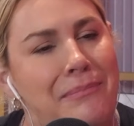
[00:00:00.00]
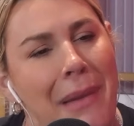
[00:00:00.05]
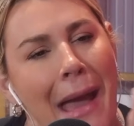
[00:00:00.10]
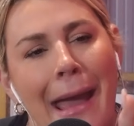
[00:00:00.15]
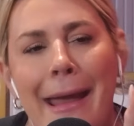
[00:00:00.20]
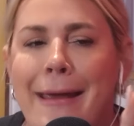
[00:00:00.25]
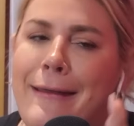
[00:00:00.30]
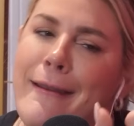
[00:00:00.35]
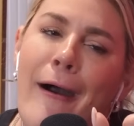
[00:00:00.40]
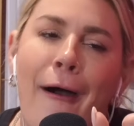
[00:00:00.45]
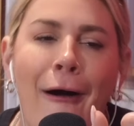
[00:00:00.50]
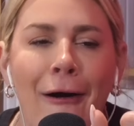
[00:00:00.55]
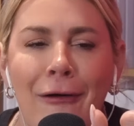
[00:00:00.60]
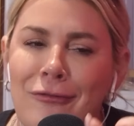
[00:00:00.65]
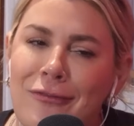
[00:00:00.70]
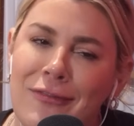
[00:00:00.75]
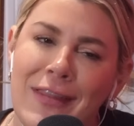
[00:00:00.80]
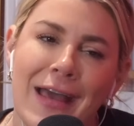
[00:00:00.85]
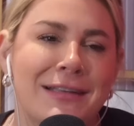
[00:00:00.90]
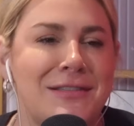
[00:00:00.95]
paid
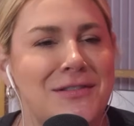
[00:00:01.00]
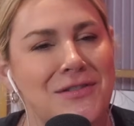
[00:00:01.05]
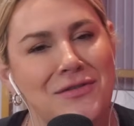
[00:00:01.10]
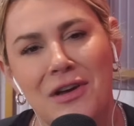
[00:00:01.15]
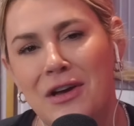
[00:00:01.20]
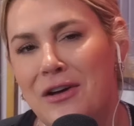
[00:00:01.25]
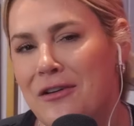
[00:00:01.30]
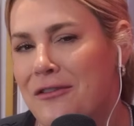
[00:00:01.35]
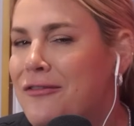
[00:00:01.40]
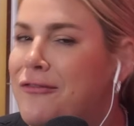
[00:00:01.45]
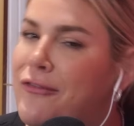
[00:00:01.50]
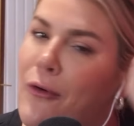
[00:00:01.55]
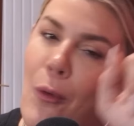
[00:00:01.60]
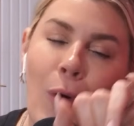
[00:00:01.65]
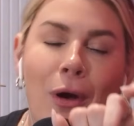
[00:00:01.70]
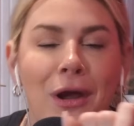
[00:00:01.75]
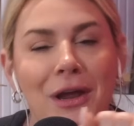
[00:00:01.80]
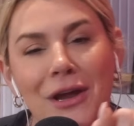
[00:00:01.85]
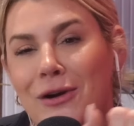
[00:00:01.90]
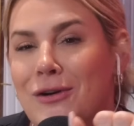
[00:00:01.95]
off, that's
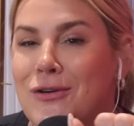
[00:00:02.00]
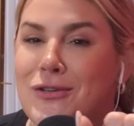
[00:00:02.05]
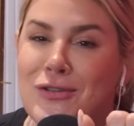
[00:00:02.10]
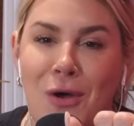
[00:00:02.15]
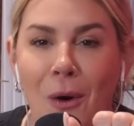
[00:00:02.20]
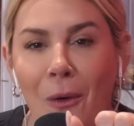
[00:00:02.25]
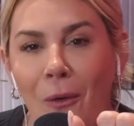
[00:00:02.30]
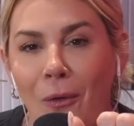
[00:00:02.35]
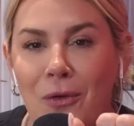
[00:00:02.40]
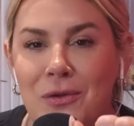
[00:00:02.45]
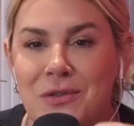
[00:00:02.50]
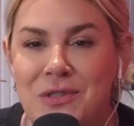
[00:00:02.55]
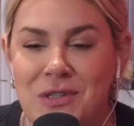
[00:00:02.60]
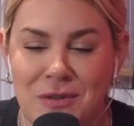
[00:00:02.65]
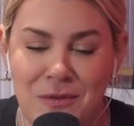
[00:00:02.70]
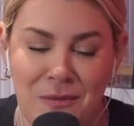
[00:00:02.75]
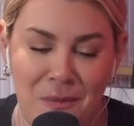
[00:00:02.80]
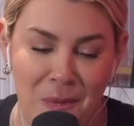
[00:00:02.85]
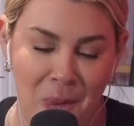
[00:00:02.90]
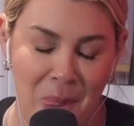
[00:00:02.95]
4 years
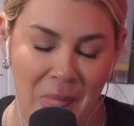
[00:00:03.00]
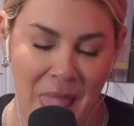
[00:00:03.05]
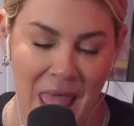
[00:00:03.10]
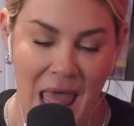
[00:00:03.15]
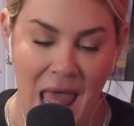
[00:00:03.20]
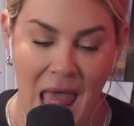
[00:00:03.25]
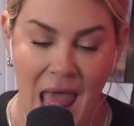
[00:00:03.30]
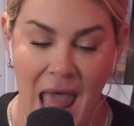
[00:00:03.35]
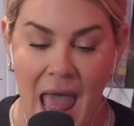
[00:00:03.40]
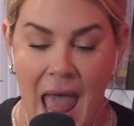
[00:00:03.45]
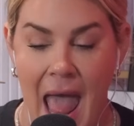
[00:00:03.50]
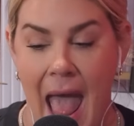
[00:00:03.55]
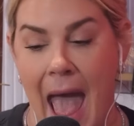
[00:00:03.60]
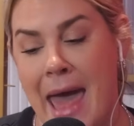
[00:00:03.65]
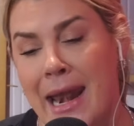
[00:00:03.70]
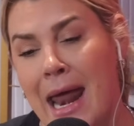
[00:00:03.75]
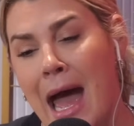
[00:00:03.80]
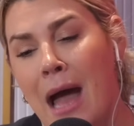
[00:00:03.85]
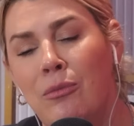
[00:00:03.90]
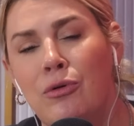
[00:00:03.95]
old,
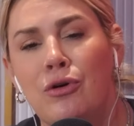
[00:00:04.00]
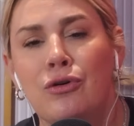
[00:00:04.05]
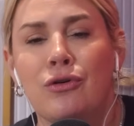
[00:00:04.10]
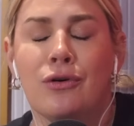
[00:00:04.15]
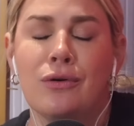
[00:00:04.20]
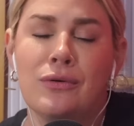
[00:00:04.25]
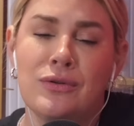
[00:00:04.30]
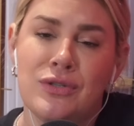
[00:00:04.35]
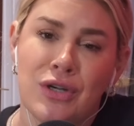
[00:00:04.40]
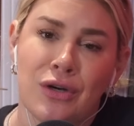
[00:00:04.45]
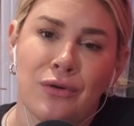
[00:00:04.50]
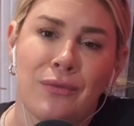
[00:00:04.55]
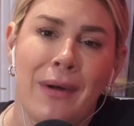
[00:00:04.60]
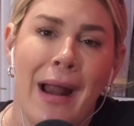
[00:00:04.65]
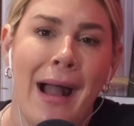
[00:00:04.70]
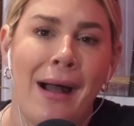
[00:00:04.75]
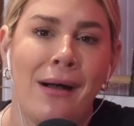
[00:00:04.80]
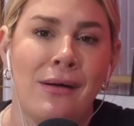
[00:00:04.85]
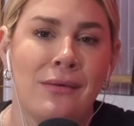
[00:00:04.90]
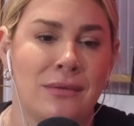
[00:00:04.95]
and I'm cruising
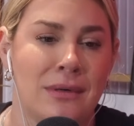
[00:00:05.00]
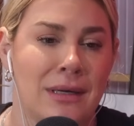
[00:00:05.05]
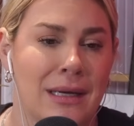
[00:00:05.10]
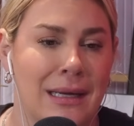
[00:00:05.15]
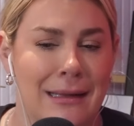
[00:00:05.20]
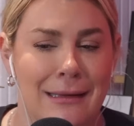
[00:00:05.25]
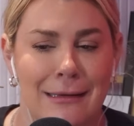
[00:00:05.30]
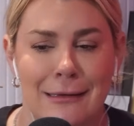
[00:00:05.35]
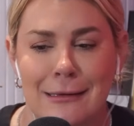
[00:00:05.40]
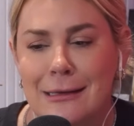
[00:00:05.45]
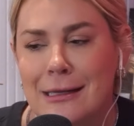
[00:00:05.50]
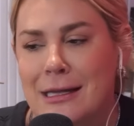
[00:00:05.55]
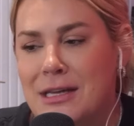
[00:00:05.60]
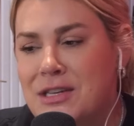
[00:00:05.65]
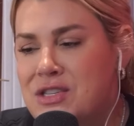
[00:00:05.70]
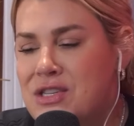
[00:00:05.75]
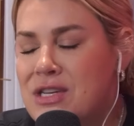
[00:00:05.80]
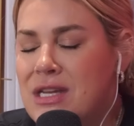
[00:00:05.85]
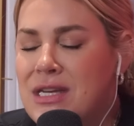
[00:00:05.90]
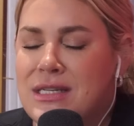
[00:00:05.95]
around
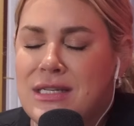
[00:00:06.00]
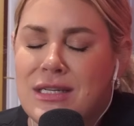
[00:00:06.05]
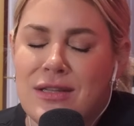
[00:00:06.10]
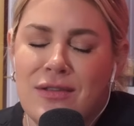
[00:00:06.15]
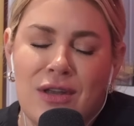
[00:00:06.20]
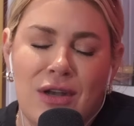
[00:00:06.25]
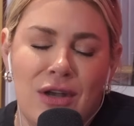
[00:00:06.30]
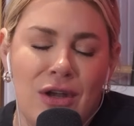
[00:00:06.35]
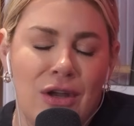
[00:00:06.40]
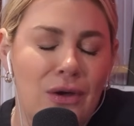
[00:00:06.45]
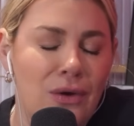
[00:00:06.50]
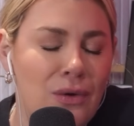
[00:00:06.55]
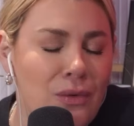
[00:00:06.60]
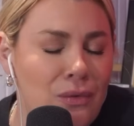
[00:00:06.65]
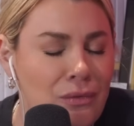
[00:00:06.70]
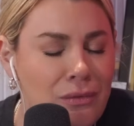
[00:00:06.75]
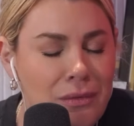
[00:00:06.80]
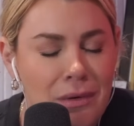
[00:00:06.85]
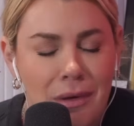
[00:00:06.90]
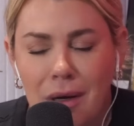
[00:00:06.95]
listening to the
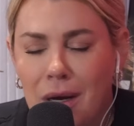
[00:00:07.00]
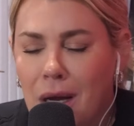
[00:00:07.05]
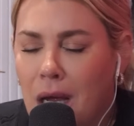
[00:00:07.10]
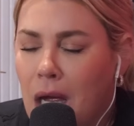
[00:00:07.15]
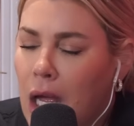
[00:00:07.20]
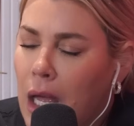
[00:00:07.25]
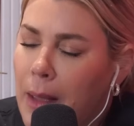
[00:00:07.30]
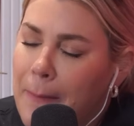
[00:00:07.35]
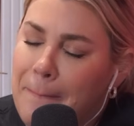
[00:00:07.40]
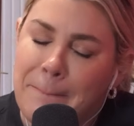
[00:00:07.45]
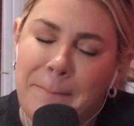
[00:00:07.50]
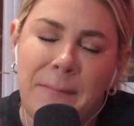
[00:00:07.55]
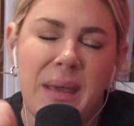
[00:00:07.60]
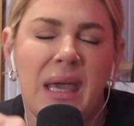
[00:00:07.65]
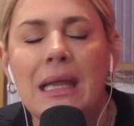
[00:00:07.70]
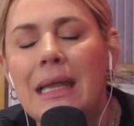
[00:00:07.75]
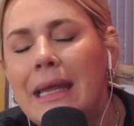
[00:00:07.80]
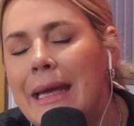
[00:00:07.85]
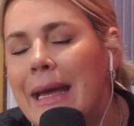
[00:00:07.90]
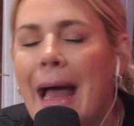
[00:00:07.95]
new
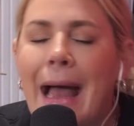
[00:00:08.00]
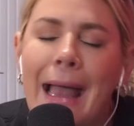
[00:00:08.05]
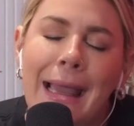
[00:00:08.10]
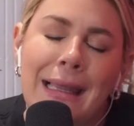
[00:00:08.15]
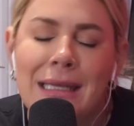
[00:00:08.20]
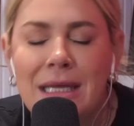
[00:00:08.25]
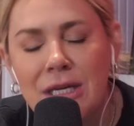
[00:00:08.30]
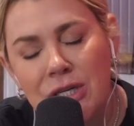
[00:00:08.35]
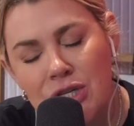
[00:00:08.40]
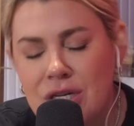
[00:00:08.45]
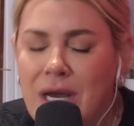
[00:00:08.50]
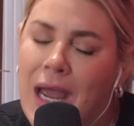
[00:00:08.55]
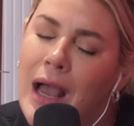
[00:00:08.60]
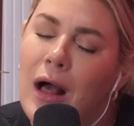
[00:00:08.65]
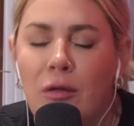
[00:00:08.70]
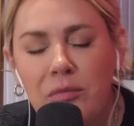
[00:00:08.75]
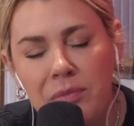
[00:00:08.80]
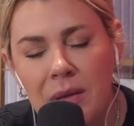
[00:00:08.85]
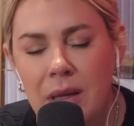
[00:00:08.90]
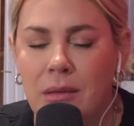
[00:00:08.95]
Billie Eilish
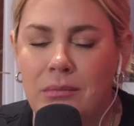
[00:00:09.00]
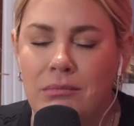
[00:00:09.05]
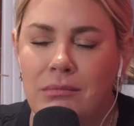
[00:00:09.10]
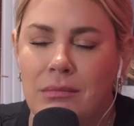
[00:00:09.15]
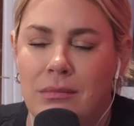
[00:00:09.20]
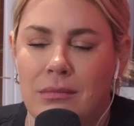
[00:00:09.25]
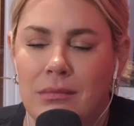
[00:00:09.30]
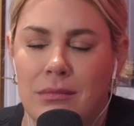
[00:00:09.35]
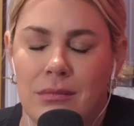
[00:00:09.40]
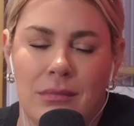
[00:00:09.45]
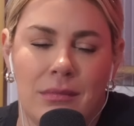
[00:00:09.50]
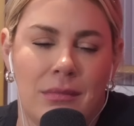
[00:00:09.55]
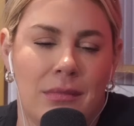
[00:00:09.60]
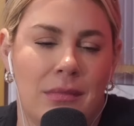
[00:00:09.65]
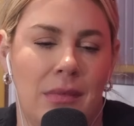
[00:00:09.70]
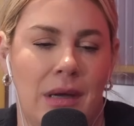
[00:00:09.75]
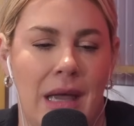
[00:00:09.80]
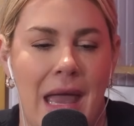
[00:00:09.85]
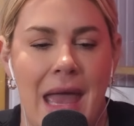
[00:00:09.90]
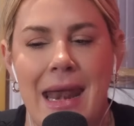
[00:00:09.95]
album,
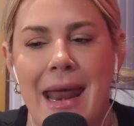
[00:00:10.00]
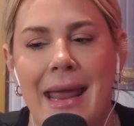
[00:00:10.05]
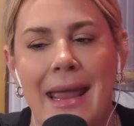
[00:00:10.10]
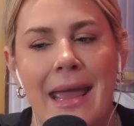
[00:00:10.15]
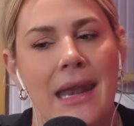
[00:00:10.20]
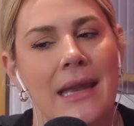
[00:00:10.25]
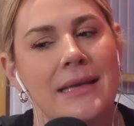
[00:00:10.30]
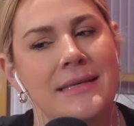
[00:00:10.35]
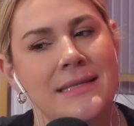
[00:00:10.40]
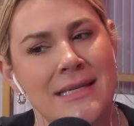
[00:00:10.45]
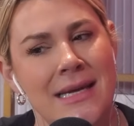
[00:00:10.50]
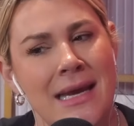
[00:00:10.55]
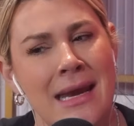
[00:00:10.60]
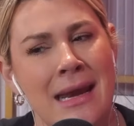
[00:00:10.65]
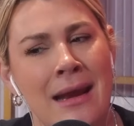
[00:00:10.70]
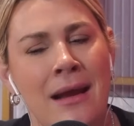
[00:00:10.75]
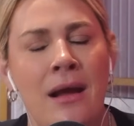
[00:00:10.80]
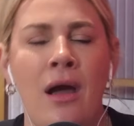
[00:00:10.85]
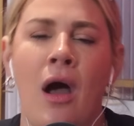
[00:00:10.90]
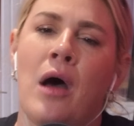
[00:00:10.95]
and I get a
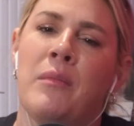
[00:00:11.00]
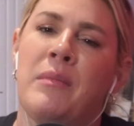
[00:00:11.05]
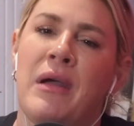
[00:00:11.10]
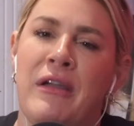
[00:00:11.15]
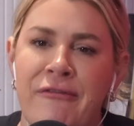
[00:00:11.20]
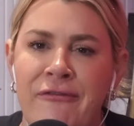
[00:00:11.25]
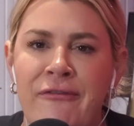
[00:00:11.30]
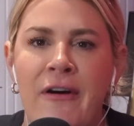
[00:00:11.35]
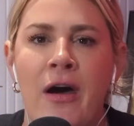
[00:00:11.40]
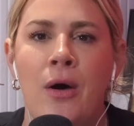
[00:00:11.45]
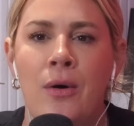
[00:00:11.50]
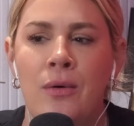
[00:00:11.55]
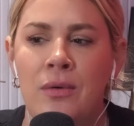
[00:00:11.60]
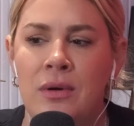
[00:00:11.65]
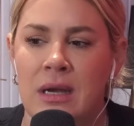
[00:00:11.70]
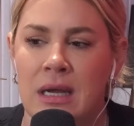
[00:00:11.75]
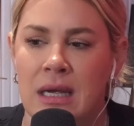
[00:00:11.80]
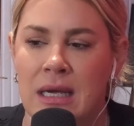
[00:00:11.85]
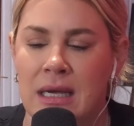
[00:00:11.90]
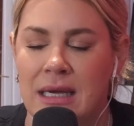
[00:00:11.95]
ting on my
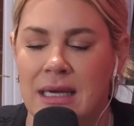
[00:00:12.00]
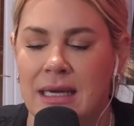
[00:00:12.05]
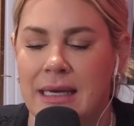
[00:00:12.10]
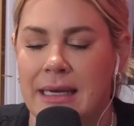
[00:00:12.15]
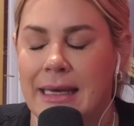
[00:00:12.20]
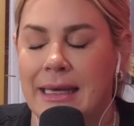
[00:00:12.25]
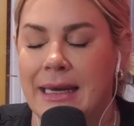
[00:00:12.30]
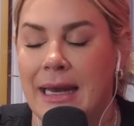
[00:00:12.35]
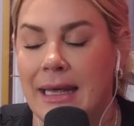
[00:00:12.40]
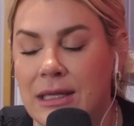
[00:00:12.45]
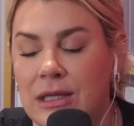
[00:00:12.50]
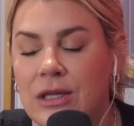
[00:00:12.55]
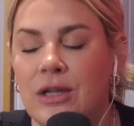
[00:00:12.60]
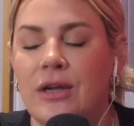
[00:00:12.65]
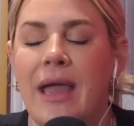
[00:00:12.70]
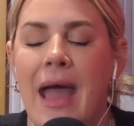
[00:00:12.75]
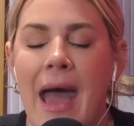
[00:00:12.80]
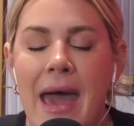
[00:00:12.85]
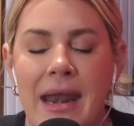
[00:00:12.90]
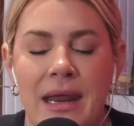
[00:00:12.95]
phone, and I
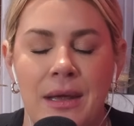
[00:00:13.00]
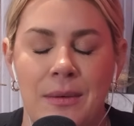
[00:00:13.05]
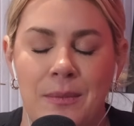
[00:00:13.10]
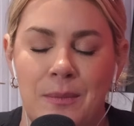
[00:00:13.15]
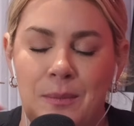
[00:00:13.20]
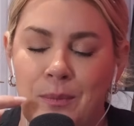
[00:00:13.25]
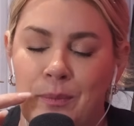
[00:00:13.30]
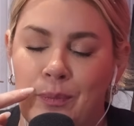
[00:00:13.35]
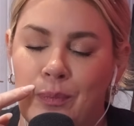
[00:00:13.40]
look at it,